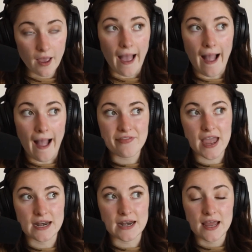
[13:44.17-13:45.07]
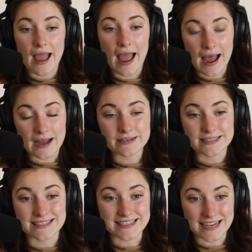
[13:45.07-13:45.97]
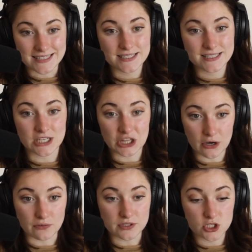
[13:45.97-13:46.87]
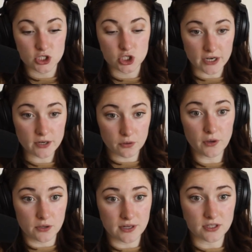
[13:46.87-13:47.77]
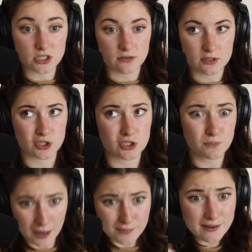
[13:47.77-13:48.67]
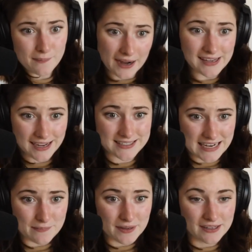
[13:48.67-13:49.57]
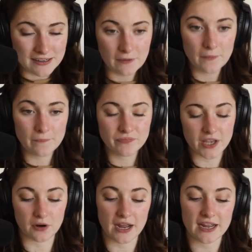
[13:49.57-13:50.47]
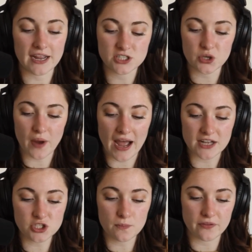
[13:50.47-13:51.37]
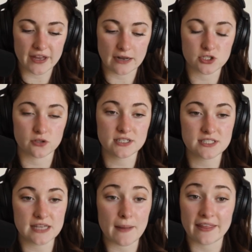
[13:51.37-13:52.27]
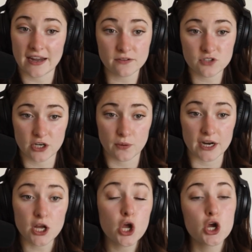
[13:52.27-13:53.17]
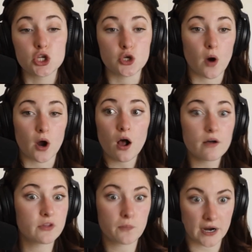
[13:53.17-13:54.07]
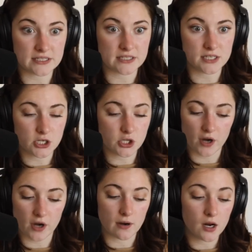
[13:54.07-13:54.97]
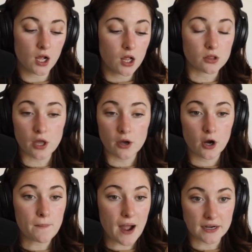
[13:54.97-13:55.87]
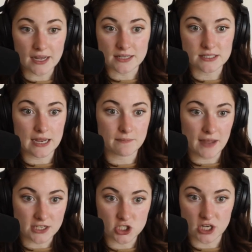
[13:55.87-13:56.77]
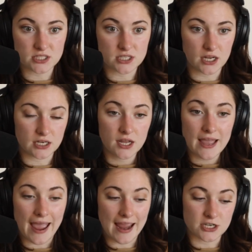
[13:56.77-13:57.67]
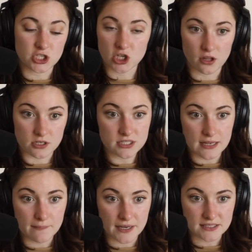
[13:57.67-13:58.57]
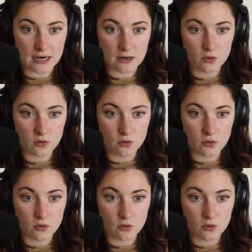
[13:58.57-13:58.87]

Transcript: and then add dates to those, starting with what you need the soonest, which is probably a podcast name. Okay. And so as you build that out, so let's say by the end of January, you want all of the branding done. You want your logo, podcast name, headshots done, and your color scheme picked out,